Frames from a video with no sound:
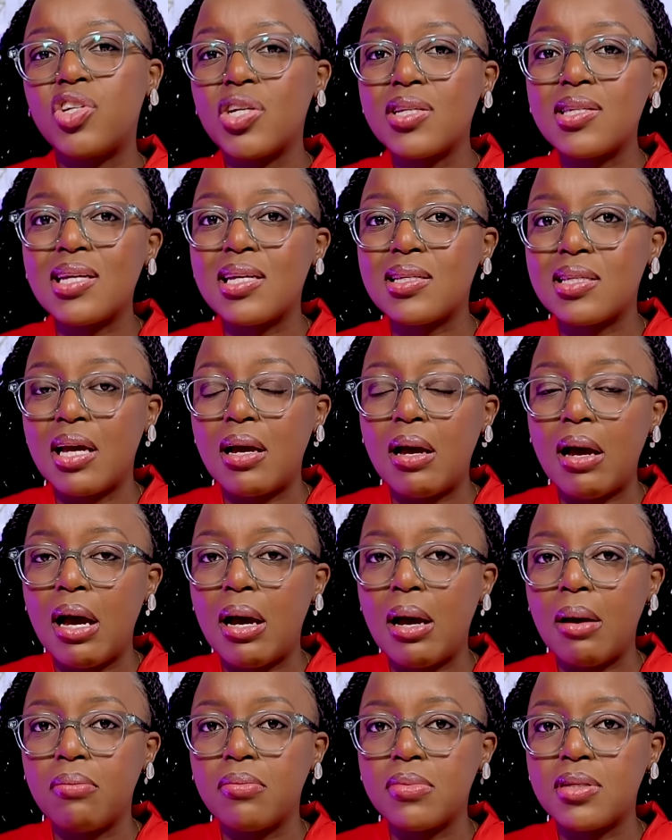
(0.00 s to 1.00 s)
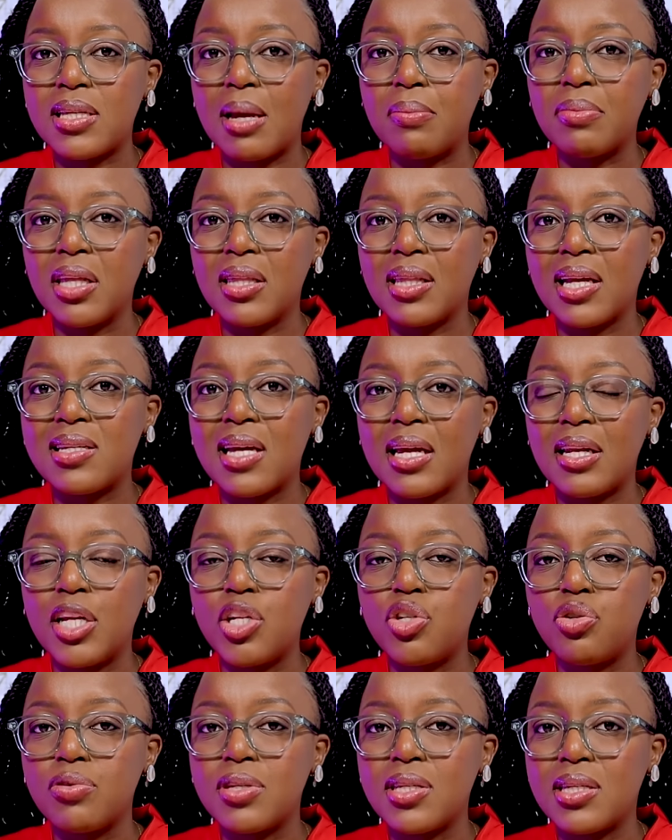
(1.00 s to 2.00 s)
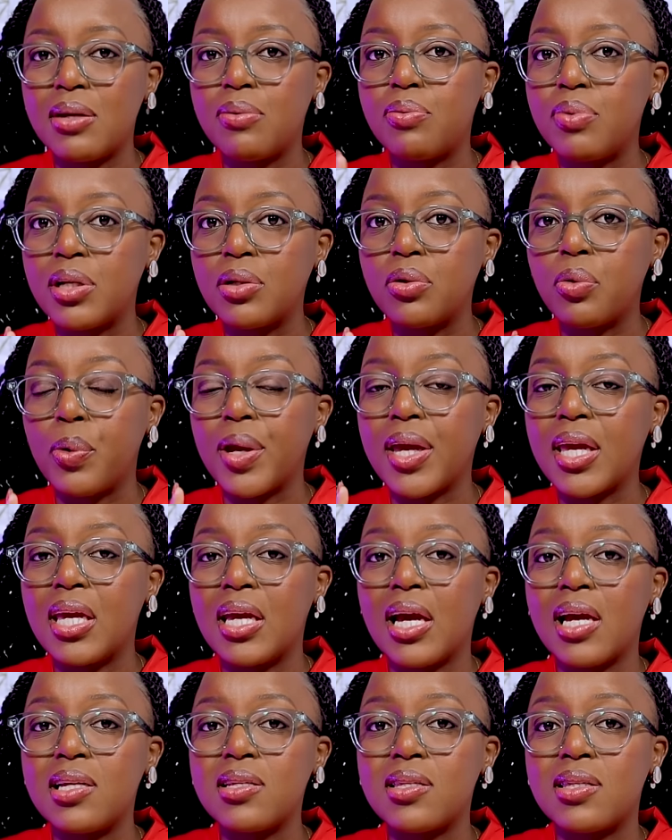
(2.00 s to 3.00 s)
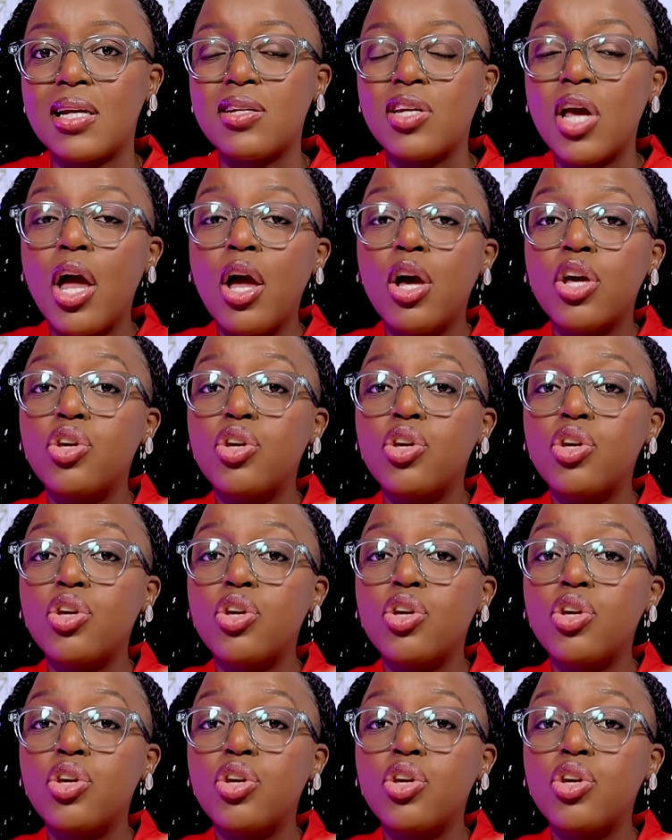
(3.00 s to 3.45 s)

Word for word: Just as a um, something that I need to say real quick here is that